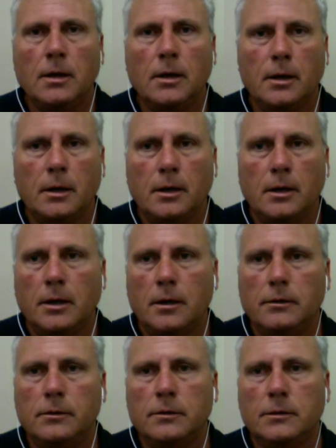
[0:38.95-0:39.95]

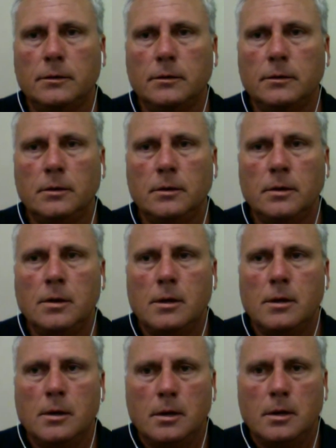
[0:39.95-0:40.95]
And
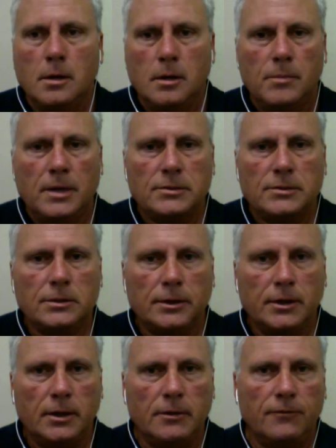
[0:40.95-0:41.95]

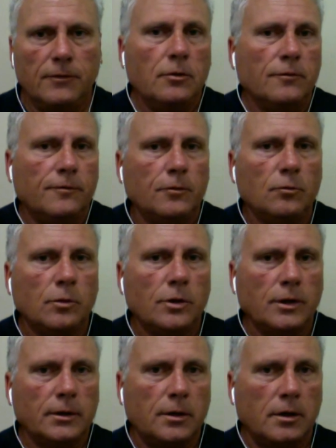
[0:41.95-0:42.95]
basically, if you go to
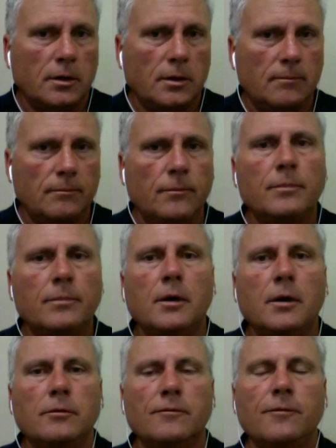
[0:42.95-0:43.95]
PHONEWORD.com,
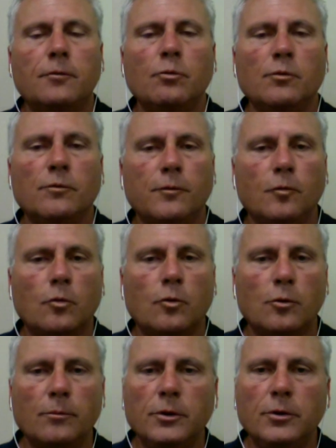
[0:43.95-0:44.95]
under the PHONEWORD
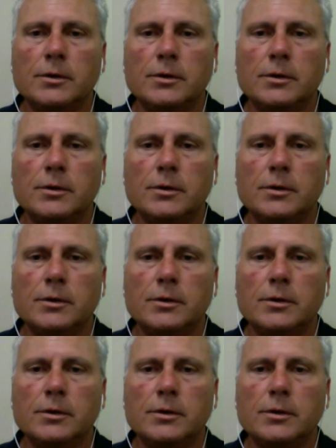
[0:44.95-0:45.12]
forum,